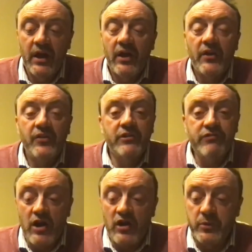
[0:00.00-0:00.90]
The
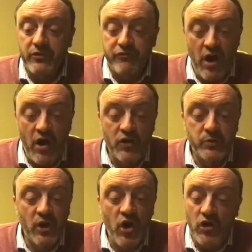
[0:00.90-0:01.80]
grounds were thronged with
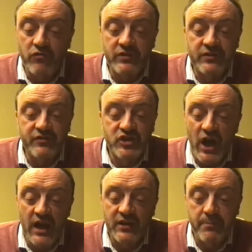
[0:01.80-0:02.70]
hundreds of
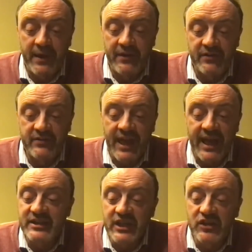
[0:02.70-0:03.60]
child competitors and
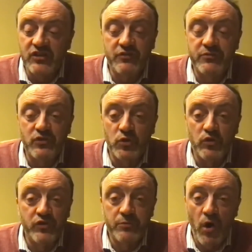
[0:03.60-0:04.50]
teachers from schools
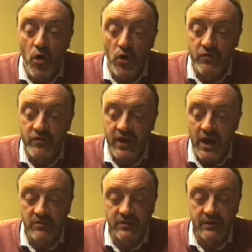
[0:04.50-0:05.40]
from all over the
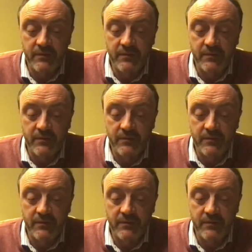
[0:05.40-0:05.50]
county.